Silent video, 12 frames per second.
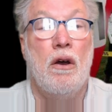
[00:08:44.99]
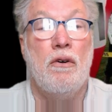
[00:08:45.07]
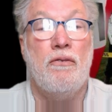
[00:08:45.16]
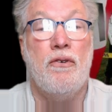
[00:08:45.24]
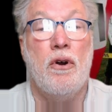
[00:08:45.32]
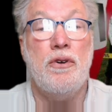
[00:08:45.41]

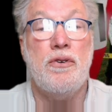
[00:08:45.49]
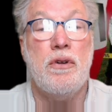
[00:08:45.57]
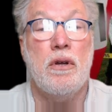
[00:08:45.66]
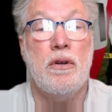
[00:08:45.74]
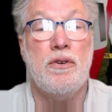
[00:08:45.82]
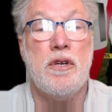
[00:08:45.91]
First
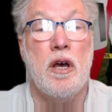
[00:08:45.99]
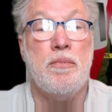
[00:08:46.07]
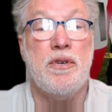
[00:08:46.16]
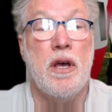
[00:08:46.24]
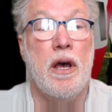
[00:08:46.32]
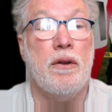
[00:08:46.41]

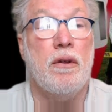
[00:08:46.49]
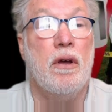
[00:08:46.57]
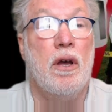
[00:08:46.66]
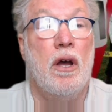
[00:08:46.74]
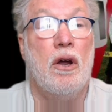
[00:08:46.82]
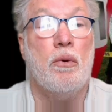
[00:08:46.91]
subset,
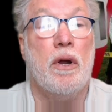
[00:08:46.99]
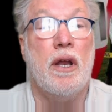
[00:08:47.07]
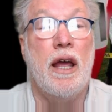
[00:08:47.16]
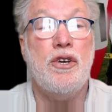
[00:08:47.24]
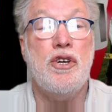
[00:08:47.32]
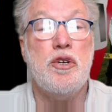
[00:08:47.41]

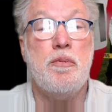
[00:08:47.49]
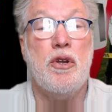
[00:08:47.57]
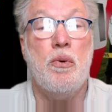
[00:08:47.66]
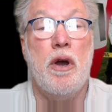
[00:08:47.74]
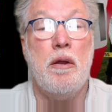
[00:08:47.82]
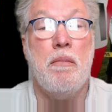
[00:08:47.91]
relations
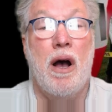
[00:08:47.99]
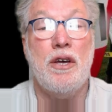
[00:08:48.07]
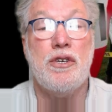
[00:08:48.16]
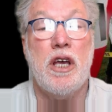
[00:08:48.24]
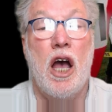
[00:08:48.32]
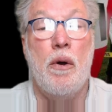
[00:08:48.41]
between
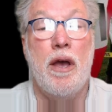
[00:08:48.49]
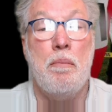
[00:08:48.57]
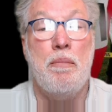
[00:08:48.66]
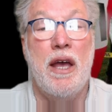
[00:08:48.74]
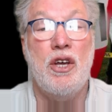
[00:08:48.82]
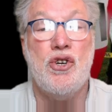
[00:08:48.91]
Moscow and
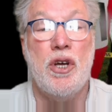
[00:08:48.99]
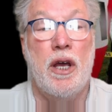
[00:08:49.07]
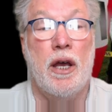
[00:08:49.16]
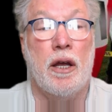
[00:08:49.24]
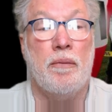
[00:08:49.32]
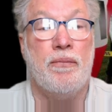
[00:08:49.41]
Beijing.